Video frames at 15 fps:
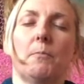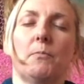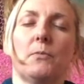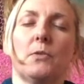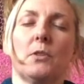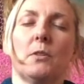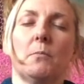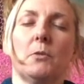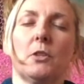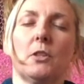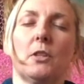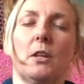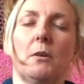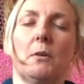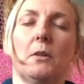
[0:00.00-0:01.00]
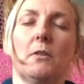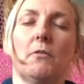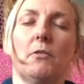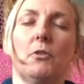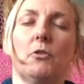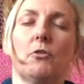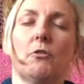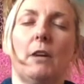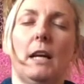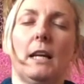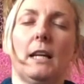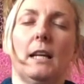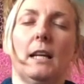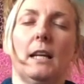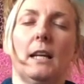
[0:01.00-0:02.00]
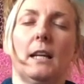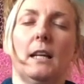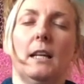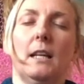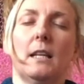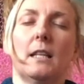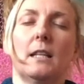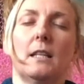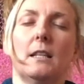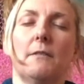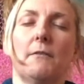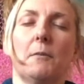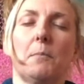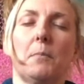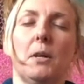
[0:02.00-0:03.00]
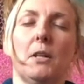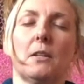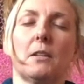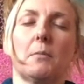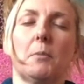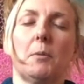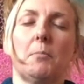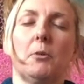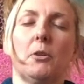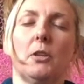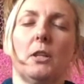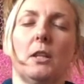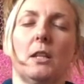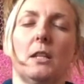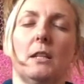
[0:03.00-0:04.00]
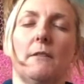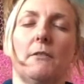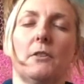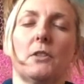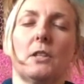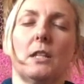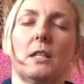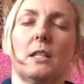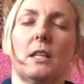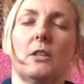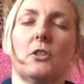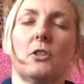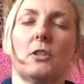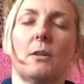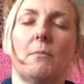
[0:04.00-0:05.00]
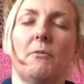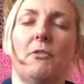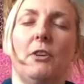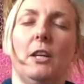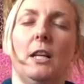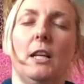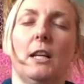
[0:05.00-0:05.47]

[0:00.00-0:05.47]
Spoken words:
So I'm just going through tracking the different parts of my body and the different sensations I'm feeling.